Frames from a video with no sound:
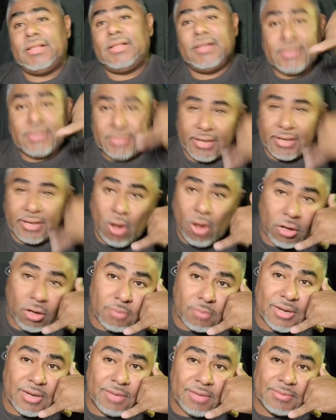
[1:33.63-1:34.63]
They called
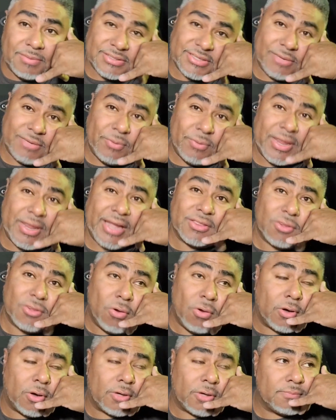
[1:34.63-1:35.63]
him up. They said, we got a
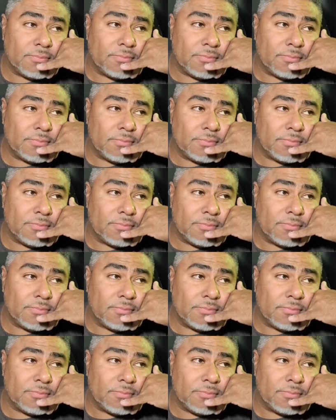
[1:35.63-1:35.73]
door.